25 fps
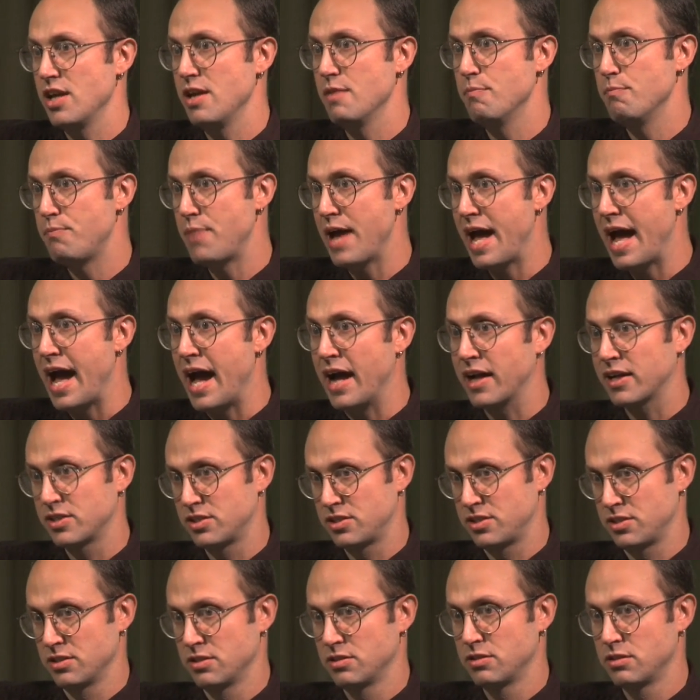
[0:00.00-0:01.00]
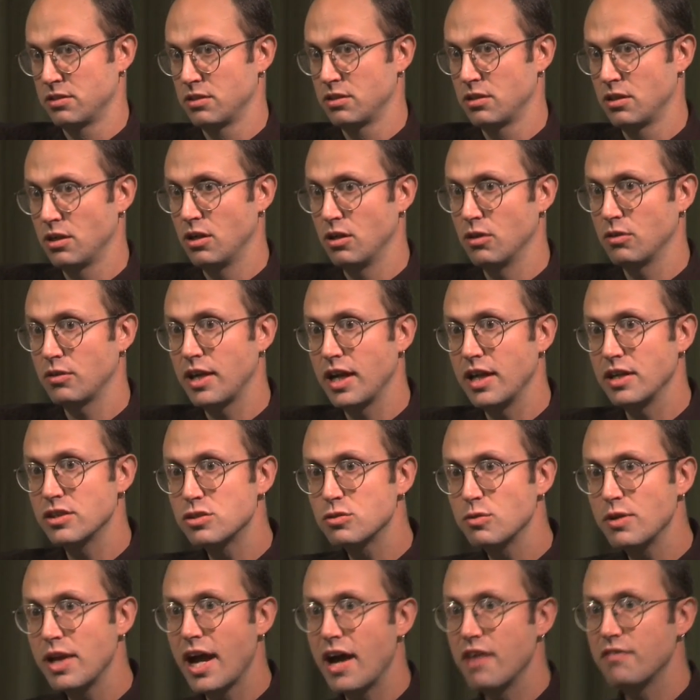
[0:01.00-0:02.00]
impacts. Okay,
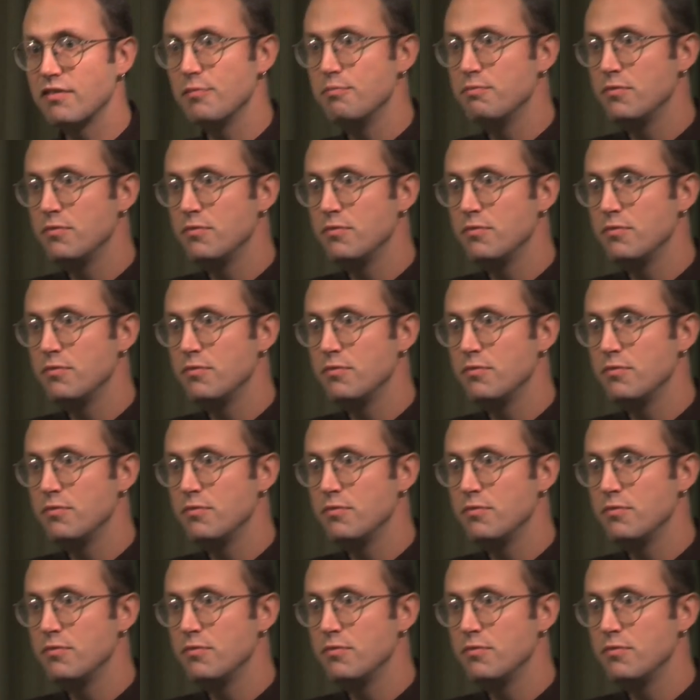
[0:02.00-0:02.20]
so we have a